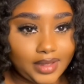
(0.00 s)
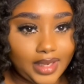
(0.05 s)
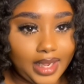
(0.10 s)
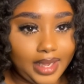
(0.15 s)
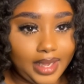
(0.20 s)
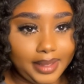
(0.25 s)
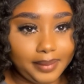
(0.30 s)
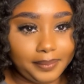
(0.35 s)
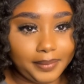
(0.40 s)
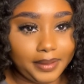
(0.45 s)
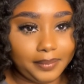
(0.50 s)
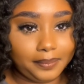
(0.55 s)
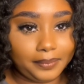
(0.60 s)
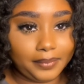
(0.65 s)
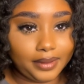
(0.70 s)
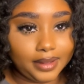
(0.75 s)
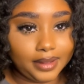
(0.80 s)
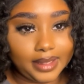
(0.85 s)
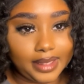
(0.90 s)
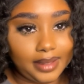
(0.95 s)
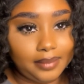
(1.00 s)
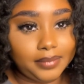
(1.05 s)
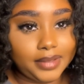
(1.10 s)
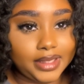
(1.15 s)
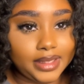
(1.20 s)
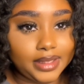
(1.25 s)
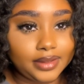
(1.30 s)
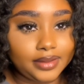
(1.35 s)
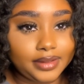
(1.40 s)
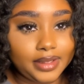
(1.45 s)
Hi people, I'm
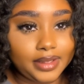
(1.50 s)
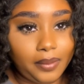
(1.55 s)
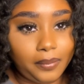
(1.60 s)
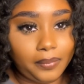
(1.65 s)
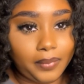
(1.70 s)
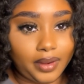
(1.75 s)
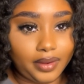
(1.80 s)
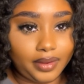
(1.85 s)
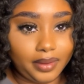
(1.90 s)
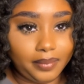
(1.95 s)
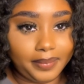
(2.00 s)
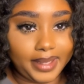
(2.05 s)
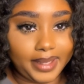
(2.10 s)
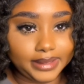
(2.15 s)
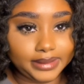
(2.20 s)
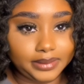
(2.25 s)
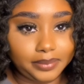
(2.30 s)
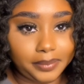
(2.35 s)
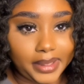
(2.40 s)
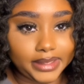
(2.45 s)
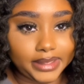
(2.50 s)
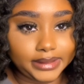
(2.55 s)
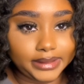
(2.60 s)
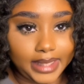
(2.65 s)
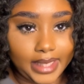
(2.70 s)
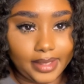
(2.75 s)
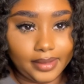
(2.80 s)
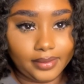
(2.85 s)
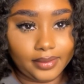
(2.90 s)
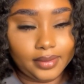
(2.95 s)
Annelia. Welcome back to my
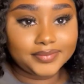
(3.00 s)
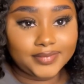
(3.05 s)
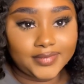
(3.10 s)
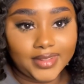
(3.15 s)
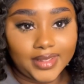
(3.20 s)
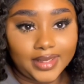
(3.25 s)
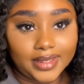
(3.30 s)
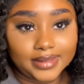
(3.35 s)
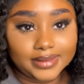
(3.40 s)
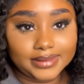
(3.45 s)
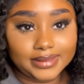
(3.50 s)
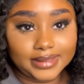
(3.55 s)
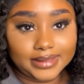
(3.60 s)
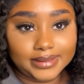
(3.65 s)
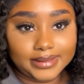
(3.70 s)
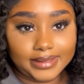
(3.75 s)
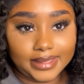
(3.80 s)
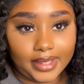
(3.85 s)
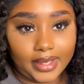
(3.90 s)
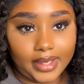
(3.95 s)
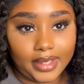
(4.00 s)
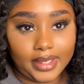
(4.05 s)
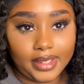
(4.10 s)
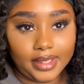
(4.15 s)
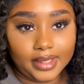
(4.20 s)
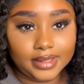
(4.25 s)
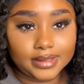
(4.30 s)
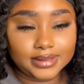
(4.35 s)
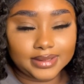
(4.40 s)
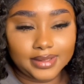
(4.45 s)
channel. Today
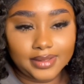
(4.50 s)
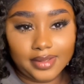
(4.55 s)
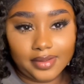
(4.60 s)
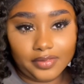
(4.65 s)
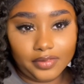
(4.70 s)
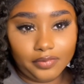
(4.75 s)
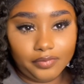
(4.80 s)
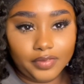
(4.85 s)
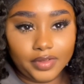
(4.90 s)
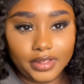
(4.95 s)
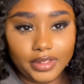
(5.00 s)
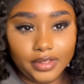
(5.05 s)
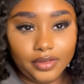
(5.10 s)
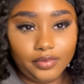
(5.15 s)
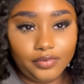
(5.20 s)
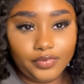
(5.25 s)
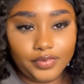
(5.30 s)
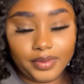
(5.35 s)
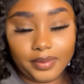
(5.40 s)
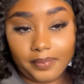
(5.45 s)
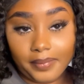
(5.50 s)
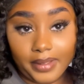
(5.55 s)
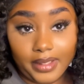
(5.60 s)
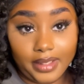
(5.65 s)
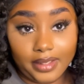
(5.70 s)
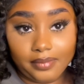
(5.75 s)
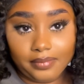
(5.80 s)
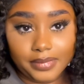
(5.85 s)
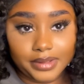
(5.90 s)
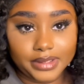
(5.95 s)
is another video for the
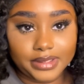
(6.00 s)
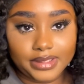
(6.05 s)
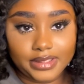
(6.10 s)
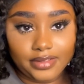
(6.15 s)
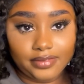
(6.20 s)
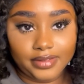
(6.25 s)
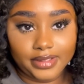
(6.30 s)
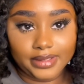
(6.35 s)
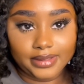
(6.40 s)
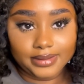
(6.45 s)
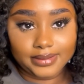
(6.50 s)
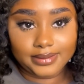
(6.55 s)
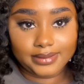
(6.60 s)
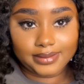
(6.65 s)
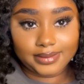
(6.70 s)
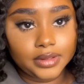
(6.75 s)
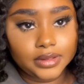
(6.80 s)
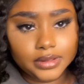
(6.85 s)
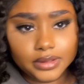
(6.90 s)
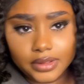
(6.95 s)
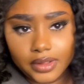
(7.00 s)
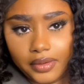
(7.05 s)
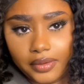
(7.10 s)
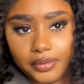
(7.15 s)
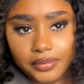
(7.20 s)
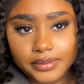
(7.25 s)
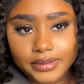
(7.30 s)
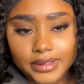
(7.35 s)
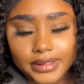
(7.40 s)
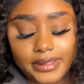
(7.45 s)
Bahamian series.
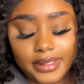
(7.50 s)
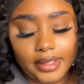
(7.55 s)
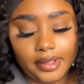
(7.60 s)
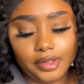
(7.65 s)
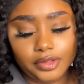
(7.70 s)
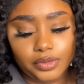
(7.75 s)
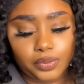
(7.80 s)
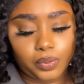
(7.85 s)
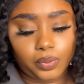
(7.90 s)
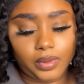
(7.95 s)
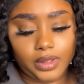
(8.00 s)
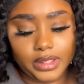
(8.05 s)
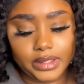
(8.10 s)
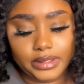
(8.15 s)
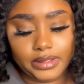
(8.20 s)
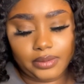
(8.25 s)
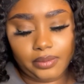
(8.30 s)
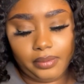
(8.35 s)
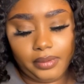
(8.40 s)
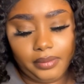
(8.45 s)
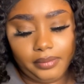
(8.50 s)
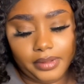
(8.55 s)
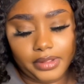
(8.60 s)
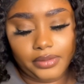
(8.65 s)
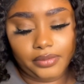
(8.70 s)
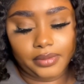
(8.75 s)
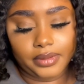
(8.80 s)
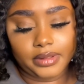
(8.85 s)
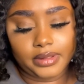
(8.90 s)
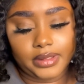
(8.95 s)
So today is what? What are we
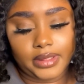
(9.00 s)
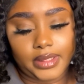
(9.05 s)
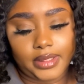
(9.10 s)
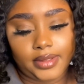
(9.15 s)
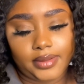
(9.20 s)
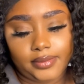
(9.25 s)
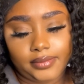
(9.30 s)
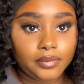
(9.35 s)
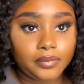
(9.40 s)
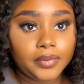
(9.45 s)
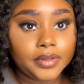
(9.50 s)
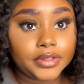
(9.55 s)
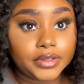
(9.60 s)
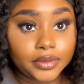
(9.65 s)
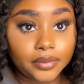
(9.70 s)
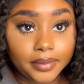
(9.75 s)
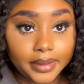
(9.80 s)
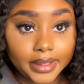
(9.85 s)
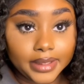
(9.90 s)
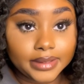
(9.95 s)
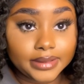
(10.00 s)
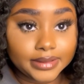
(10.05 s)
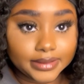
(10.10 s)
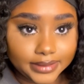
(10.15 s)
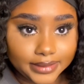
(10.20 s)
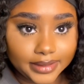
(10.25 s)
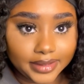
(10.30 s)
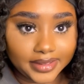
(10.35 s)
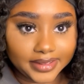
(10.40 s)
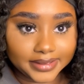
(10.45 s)
doing today? We're doing
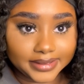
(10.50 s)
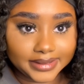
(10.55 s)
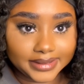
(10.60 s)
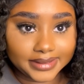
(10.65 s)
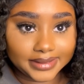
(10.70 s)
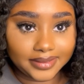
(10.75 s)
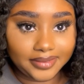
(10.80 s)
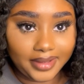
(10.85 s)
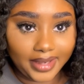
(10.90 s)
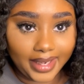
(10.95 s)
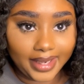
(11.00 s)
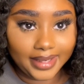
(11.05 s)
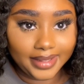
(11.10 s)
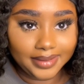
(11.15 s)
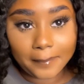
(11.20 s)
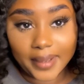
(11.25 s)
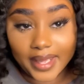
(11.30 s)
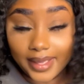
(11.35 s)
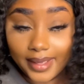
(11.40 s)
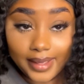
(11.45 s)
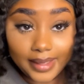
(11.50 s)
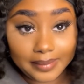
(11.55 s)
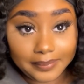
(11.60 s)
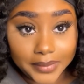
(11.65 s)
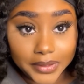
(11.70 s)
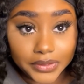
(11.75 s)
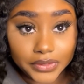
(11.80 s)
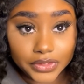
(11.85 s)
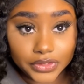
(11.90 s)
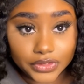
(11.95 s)
desserts, okay?
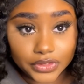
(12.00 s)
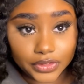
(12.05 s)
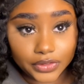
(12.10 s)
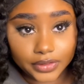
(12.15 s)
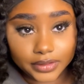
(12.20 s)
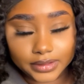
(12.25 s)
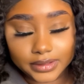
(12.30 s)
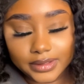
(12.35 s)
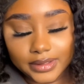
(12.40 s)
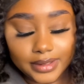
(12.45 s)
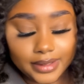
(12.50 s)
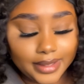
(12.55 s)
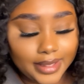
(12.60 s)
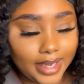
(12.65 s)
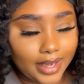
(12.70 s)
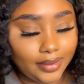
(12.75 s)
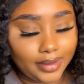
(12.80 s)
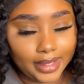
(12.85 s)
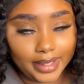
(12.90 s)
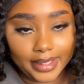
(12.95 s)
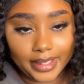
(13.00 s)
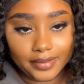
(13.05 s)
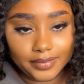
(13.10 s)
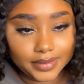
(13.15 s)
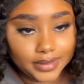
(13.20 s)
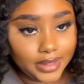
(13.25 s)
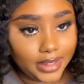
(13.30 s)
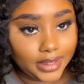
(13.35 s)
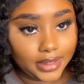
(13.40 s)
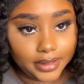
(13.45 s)
Bahamian desserts. Now, like I
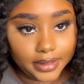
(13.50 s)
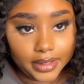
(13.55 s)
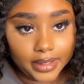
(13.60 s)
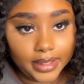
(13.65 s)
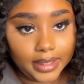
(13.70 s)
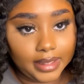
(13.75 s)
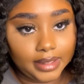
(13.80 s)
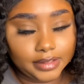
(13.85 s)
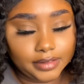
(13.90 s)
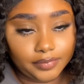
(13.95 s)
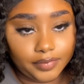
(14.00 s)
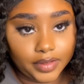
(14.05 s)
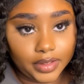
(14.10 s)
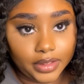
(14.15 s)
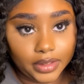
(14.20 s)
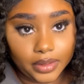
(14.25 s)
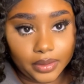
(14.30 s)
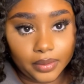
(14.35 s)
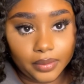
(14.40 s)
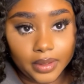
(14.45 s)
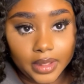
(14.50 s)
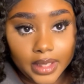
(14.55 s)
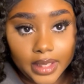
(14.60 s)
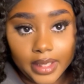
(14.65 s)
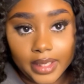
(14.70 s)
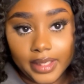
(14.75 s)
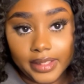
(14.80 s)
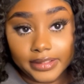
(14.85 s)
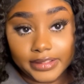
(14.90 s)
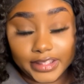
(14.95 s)
said in the last video,
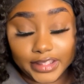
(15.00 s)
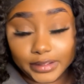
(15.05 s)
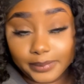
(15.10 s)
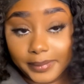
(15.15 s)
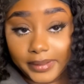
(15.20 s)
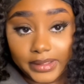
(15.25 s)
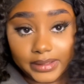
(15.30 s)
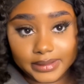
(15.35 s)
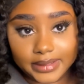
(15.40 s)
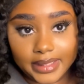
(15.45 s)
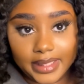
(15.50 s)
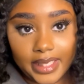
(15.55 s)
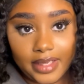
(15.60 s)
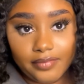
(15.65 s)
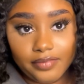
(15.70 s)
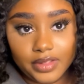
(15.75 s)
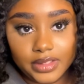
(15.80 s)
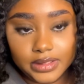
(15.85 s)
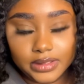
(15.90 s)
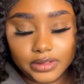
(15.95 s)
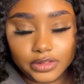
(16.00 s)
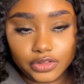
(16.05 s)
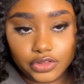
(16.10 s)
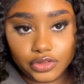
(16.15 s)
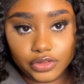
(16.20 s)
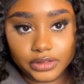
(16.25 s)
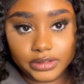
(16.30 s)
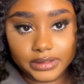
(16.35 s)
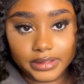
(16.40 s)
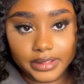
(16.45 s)
just because I have these
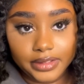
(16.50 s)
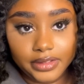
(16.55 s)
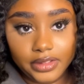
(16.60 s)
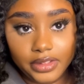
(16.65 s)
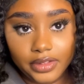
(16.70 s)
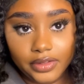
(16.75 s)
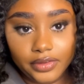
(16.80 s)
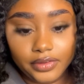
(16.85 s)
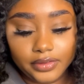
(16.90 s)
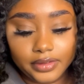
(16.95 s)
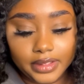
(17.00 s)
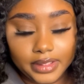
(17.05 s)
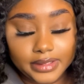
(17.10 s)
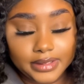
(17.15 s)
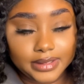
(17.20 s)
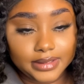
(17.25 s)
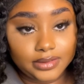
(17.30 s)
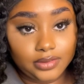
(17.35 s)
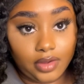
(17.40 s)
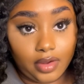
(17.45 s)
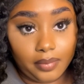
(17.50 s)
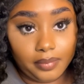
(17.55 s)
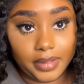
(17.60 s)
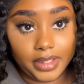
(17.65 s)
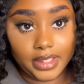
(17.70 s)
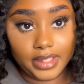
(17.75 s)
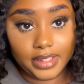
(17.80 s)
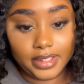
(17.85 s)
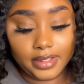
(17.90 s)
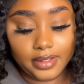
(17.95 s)
desserts in here, that does not
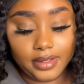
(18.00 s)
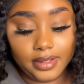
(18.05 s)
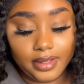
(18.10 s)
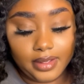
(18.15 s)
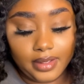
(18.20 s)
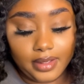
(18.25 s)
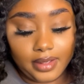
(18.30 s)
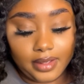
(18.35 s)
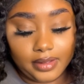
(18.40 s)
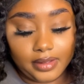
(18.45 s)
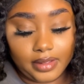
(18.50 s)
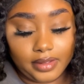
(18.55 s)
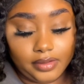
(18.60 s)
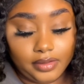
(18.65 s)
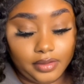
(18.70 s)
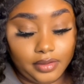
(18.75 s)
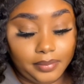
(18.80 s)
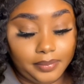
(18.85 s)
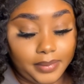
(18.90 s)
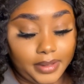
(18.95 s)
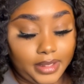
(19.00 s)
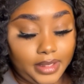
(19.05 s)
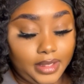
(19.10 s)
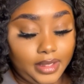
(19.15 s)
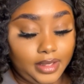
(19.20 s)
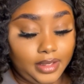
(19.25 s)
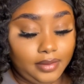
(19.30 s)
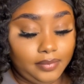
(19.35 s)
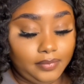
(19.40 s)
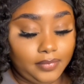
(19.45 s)
mean that they're
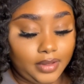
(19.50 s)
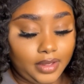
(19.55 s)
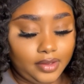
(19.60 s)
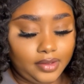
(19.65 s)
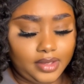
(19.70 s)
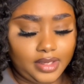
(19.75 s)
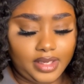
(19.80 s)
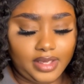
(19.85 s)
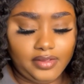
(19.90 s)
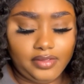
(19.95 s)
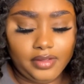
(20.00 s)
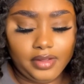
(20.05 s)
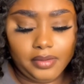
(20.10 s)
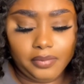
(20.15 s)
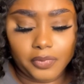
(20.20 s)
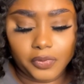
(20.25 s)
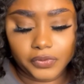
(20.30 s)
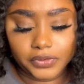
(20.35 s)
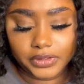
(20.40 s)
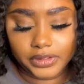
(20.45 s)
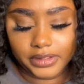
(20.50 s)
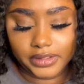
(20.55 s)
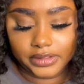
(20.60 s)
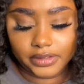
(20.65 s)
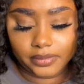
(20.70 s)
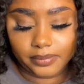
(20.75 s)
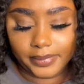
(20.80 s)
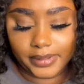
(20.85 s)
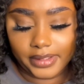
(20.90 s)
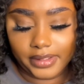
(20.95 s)
Bahamian. Okay, I think most of these
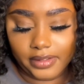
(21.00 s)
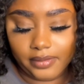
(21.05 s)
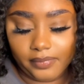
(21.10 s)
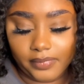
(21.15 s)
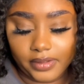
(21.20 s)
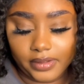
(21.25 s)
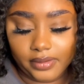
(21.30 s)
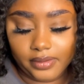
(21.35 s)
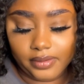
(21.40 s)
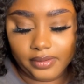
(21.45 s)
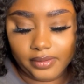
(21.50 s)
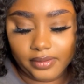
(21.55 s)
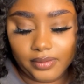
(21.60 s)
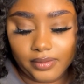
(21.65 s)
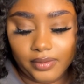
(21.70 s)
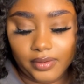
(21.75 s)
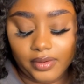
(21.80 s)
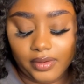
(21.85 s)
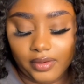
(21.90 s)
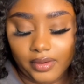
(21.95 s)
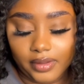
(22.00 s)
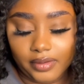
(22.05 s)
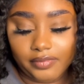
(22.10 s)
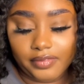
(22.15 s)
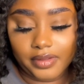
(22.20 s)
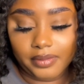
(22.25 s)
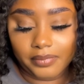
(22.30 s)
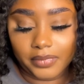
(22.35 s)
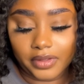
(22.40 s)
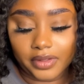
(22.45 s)
are Bahamian. Or all of
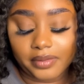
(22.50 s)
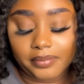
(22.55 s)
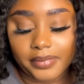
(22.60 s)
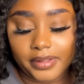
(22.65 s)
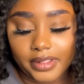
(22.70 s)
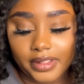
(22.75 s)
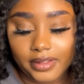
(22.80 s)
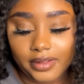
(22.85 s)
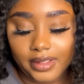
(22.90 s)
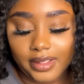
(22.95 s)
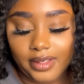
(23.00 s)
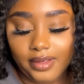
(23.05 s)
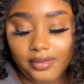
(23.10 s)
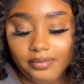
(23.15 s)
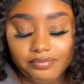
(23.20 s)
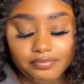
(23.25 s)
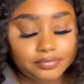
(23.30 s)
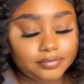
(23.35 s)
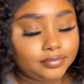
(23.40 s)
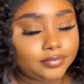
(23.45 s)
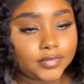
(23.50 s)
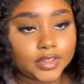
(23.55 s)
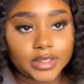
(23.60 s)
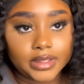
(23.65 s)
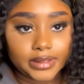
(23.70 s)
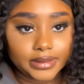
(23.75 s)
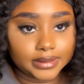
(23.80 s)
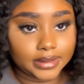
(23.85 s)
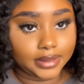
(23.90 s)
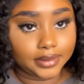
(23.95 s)
them are Bahamian.
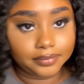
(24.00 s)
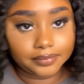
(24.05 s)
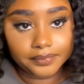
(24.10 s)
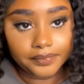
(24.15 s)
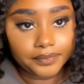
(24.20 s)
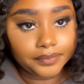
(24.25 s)
Listen.